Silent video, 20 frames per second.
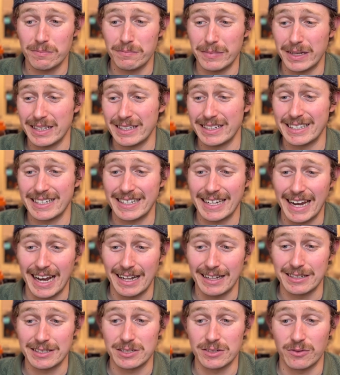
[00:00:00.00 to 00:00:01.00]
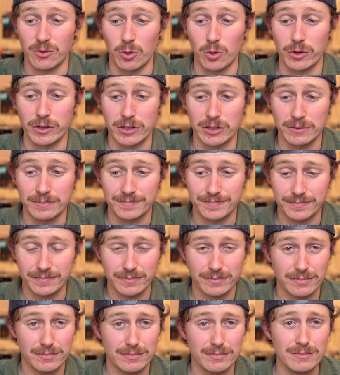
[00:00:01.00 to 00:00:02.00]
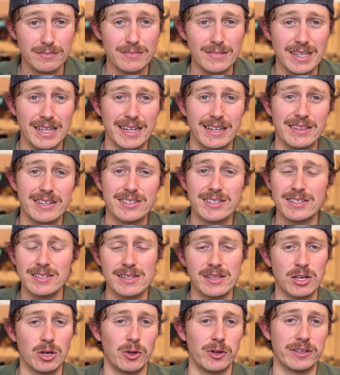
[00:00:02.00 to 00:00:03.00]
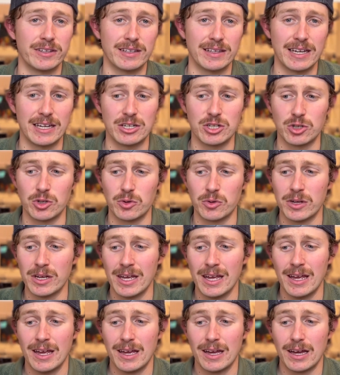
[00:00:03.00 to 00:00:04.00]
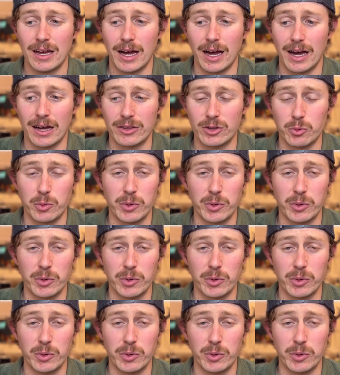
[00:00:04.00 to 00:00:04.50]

million gallons of oil. And this isn't the only thing they do. The